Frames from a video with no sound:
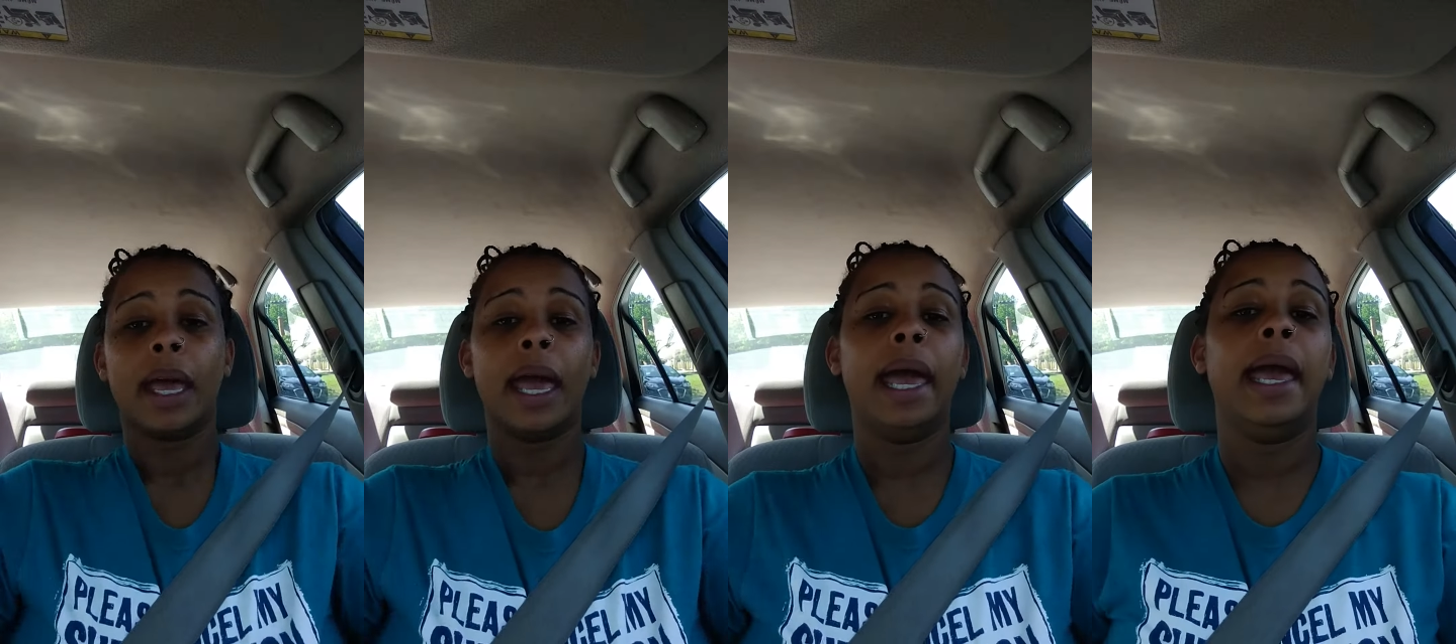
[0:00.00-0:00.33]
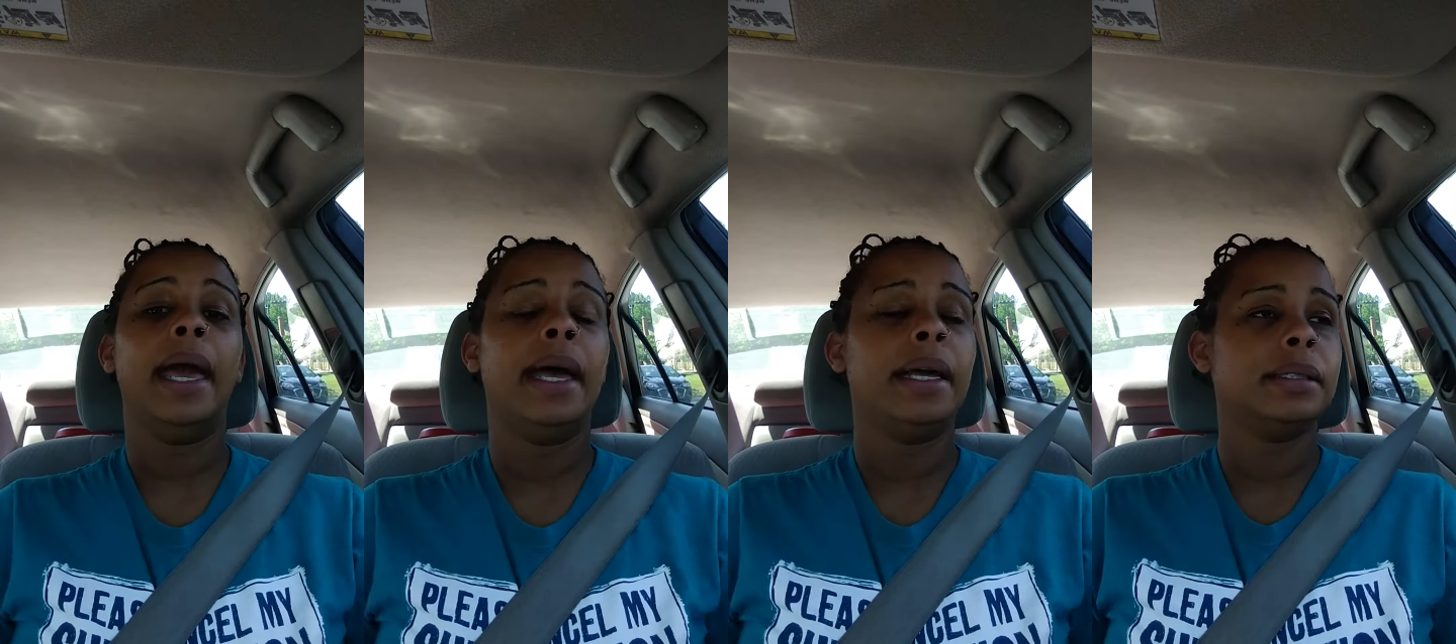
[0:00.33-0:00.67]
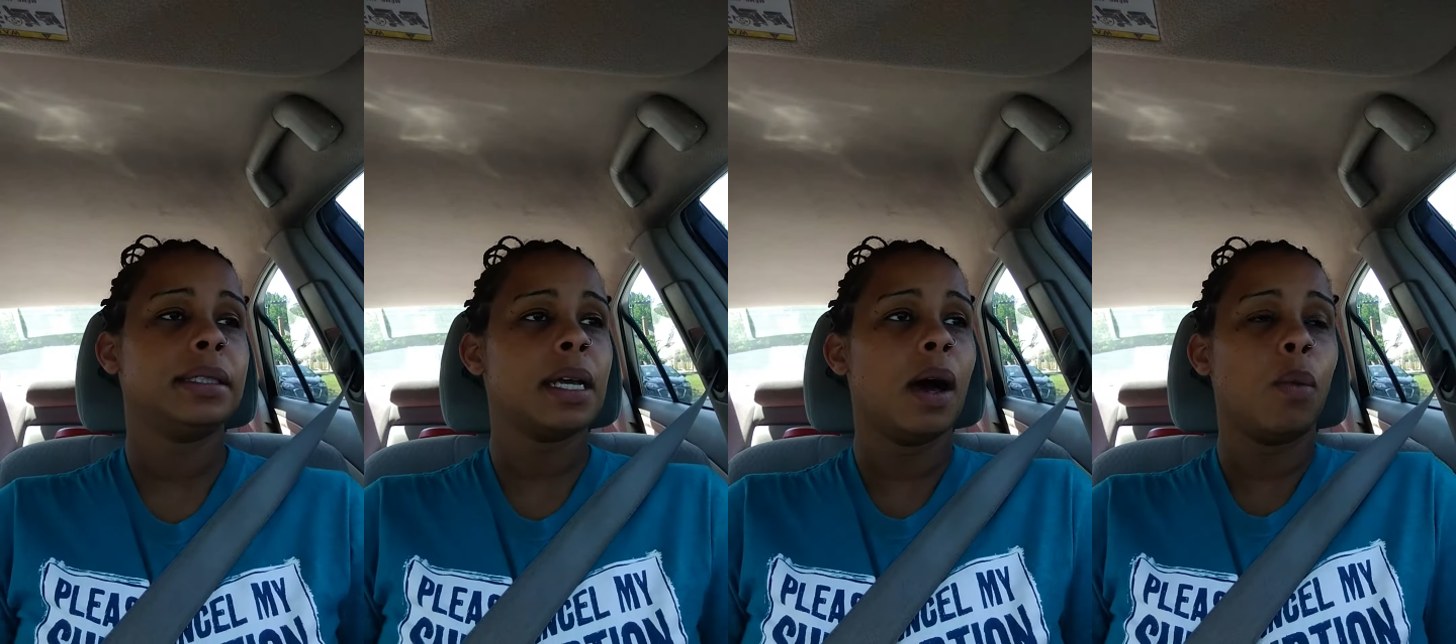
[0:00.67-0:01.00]
And
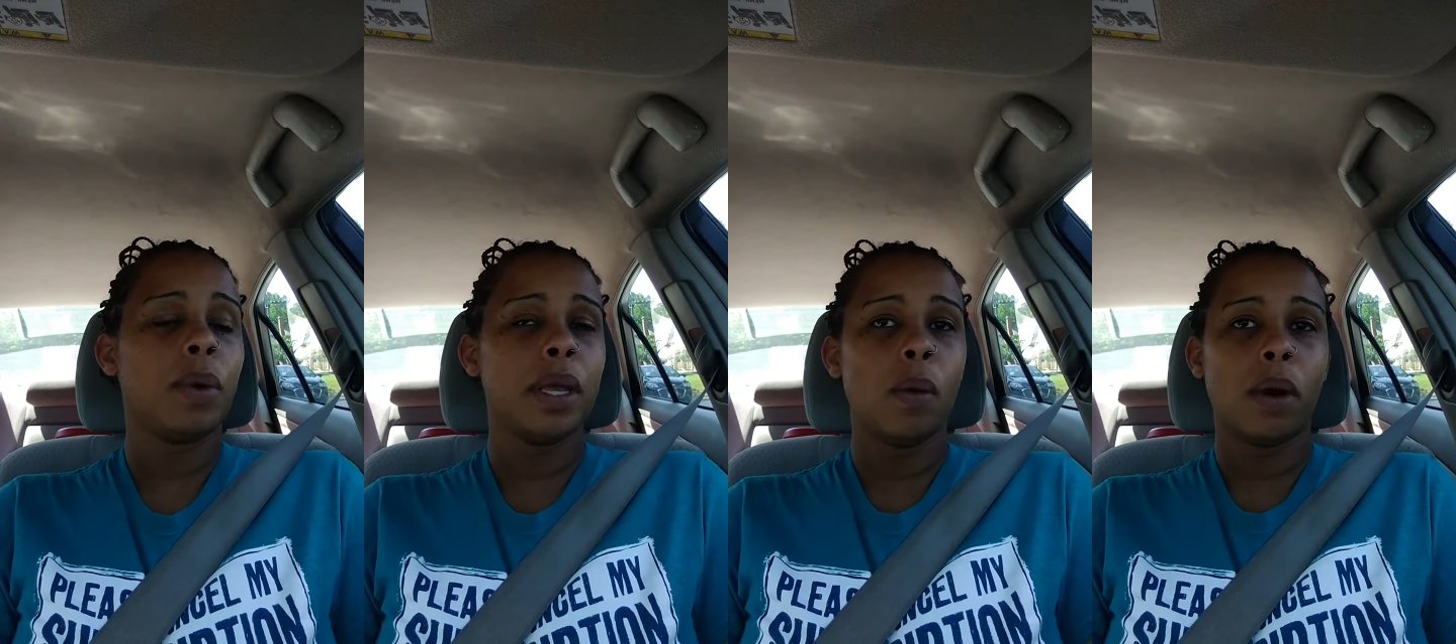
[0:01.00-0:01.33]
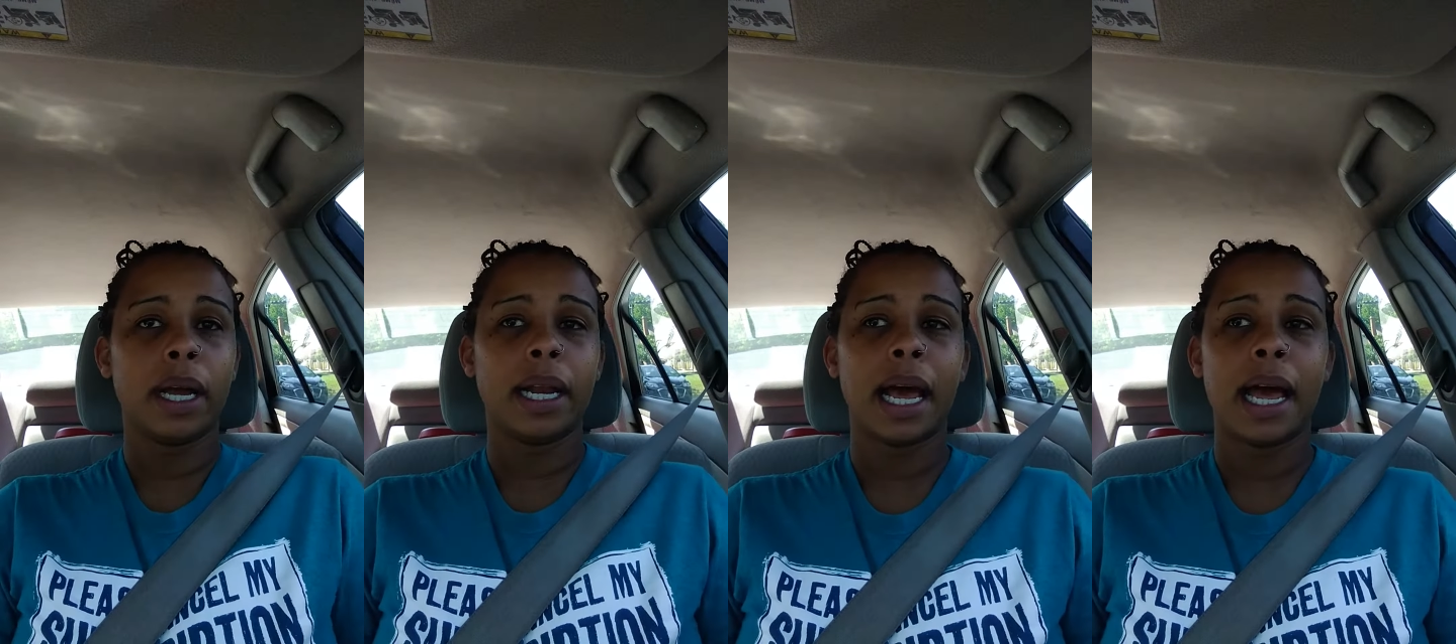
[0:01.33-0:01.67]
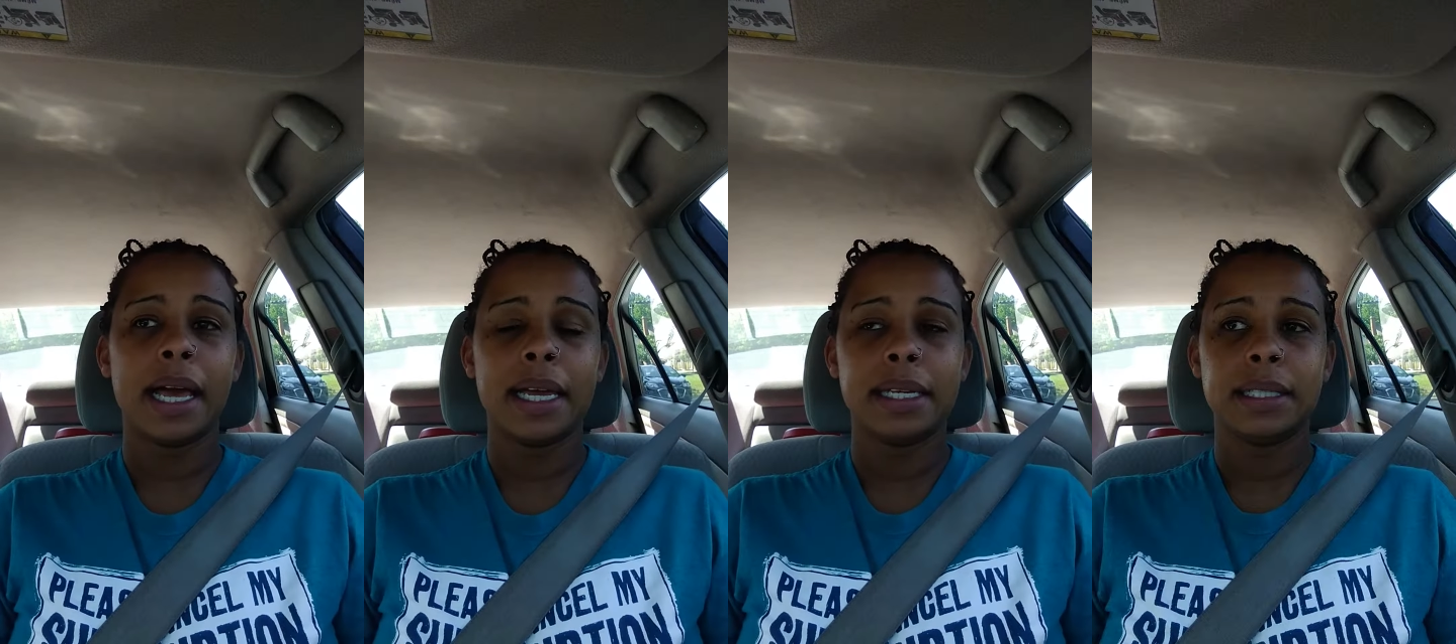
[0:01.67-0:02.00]
we
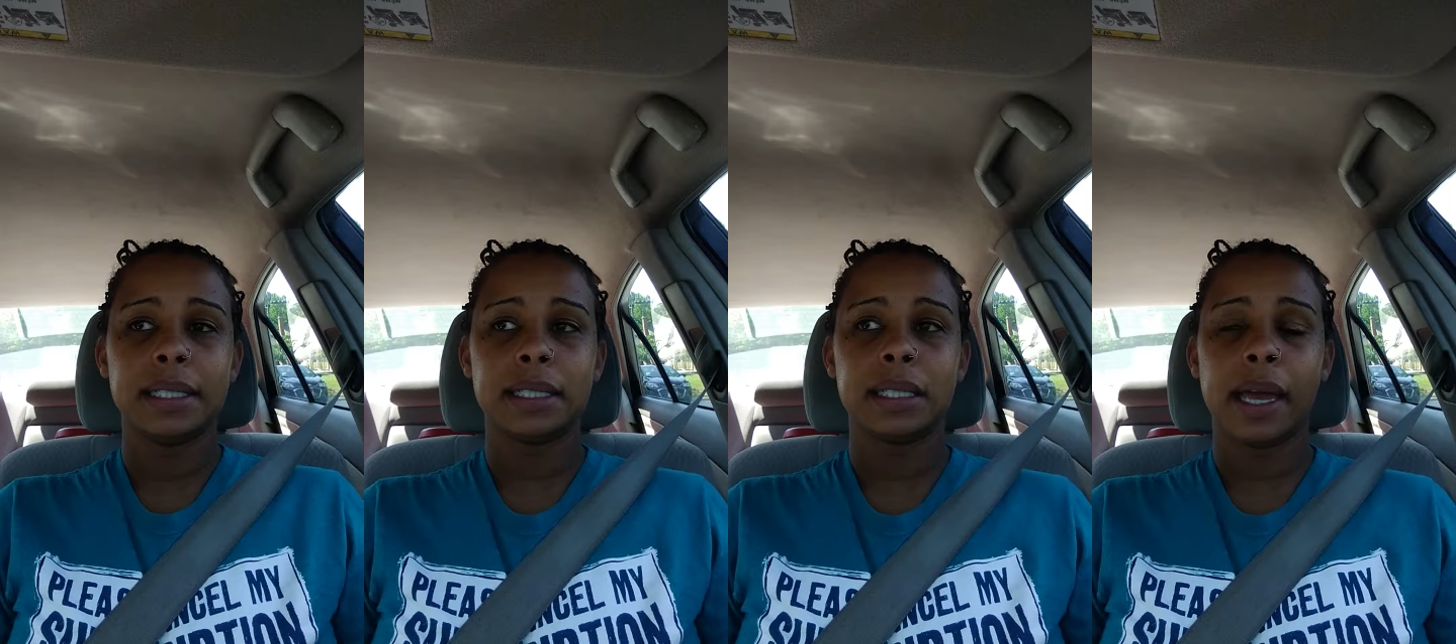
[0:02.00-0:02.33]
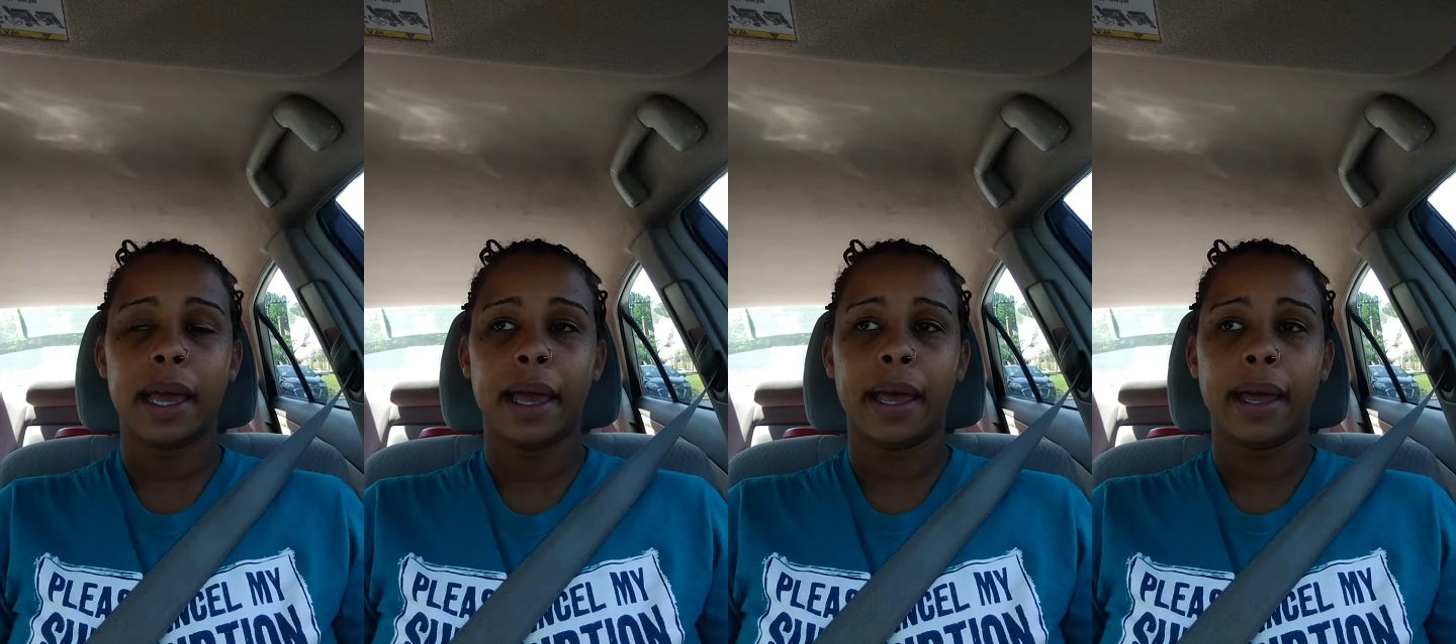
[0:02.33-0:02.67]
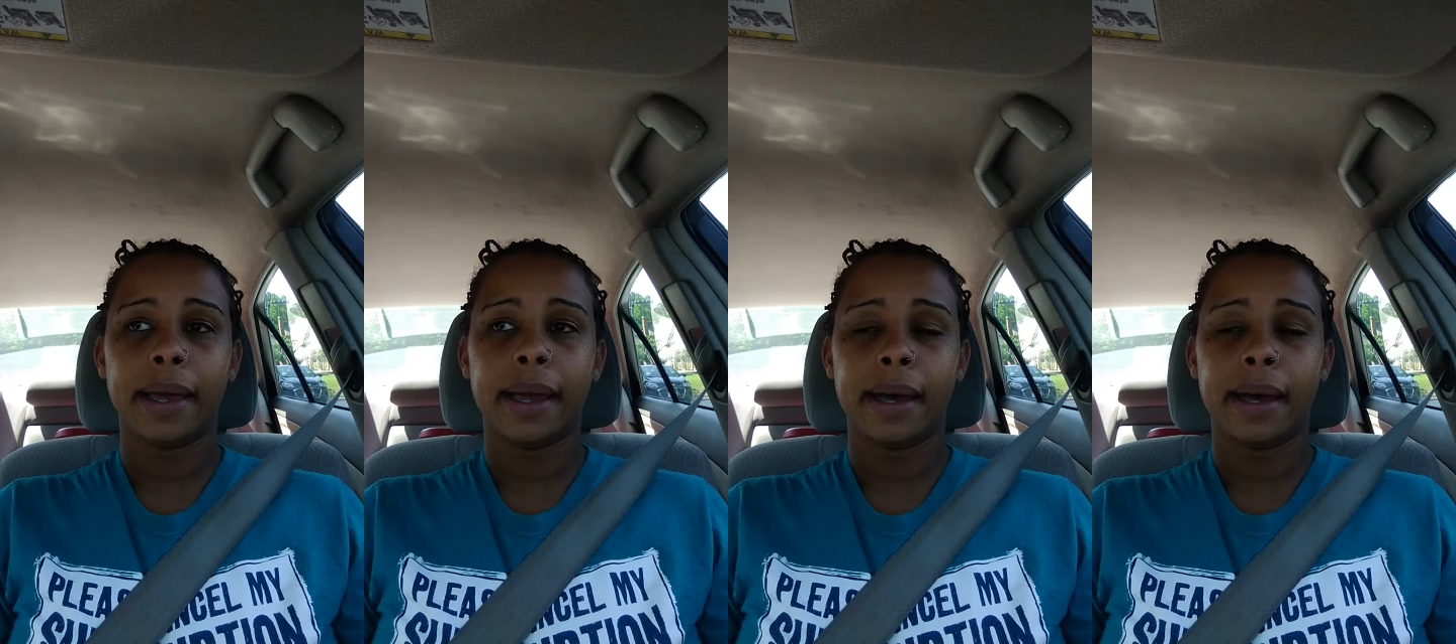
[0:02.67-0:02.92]
organize a